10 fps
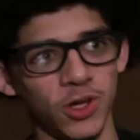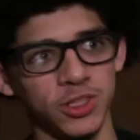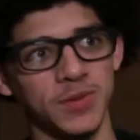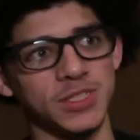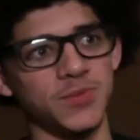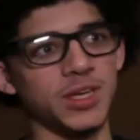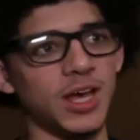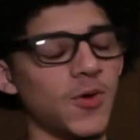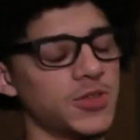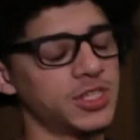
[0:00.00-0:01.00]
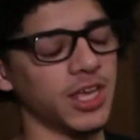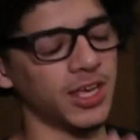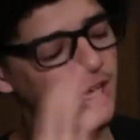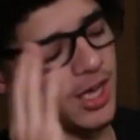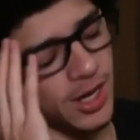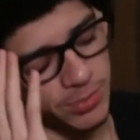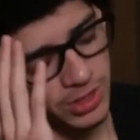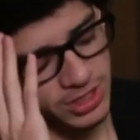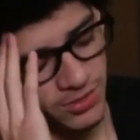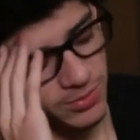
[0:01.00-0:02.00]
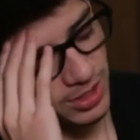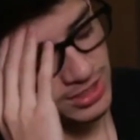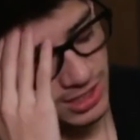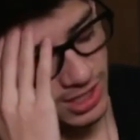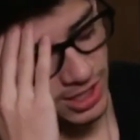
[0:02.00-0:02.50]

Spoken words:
he walked up to me, I was like, God, please give me a